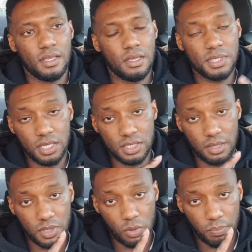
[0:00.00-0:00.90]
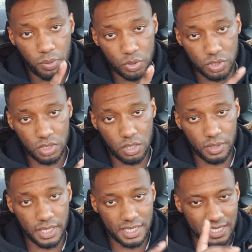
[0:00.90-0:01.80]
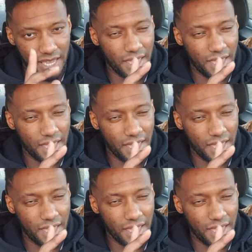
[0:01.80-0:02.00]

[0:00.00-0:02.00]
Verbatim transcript: Let me tell you something, you little pussy, yo, innit? Because